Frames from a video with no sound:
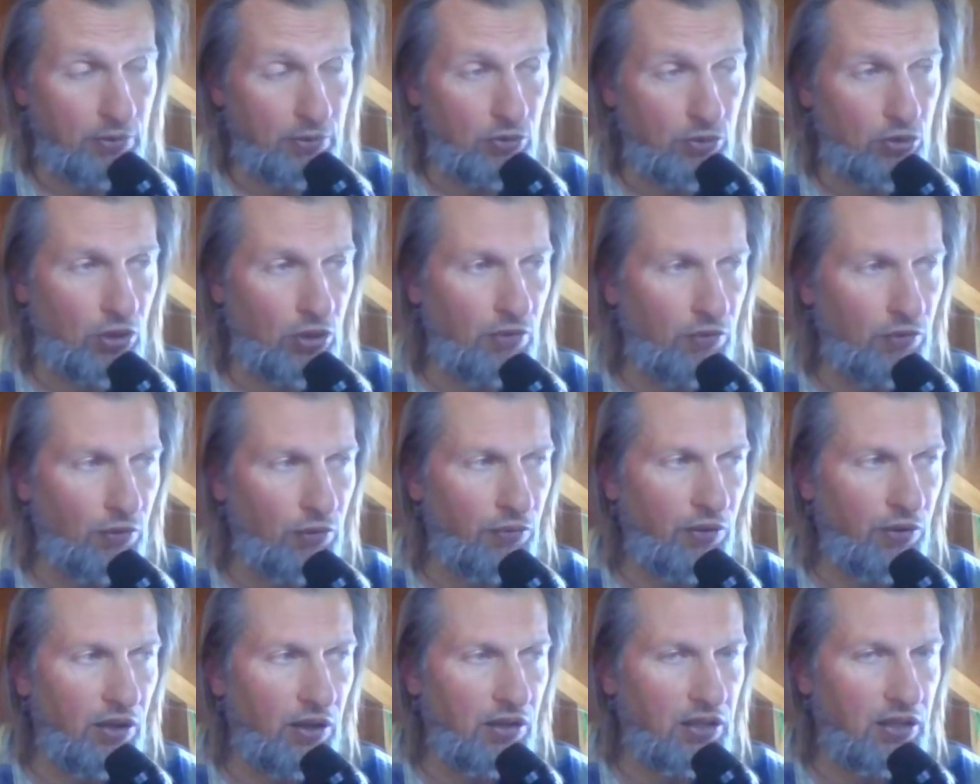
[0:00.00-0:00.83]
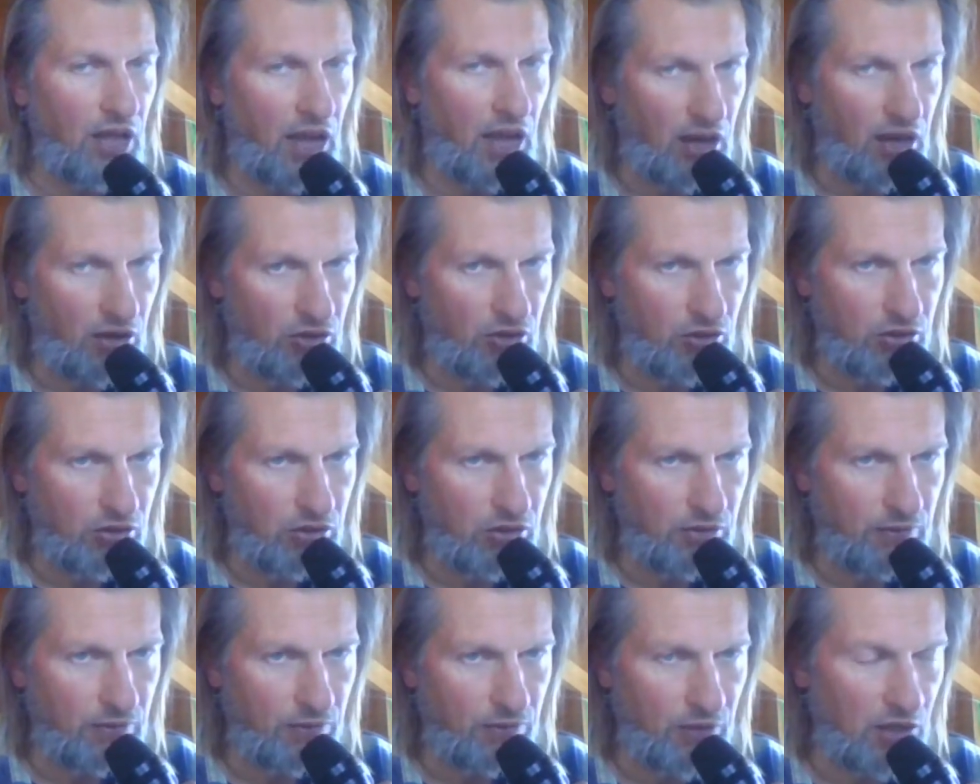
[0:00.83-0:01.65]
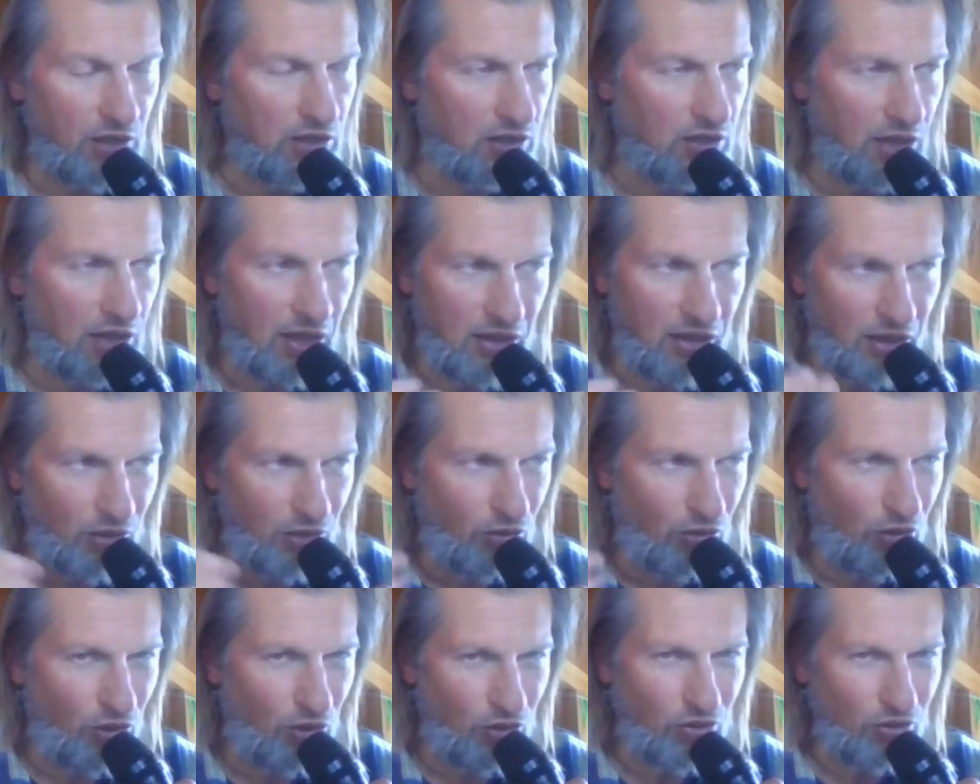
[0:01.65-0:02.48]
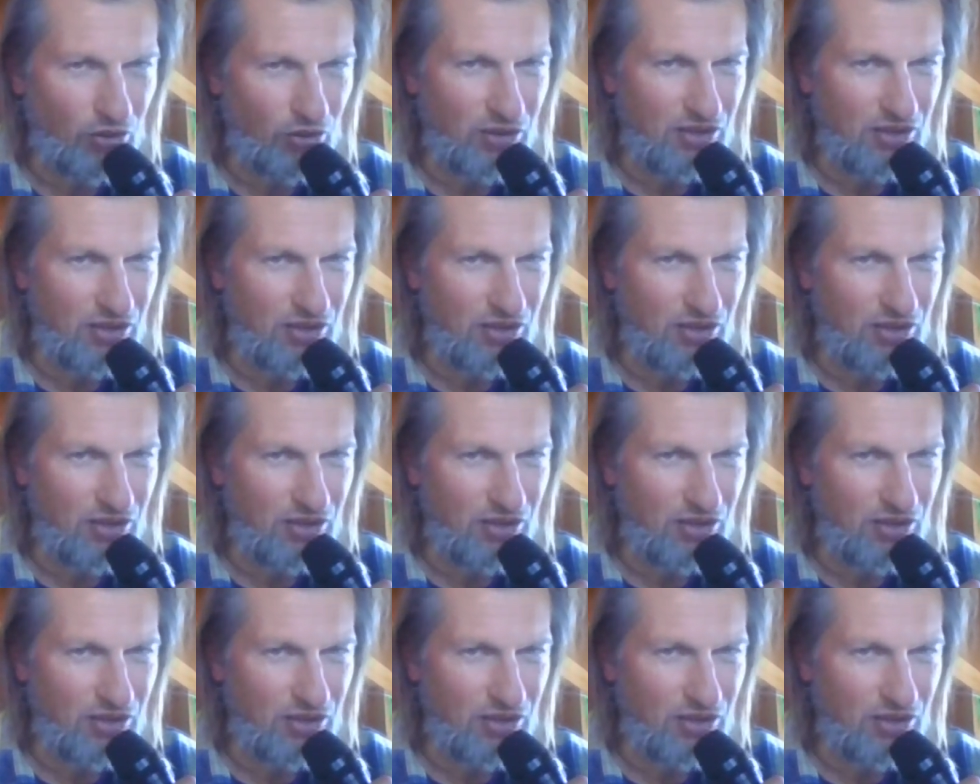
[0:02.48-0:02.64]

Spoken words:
So if you feel tired, it's nothing wrong,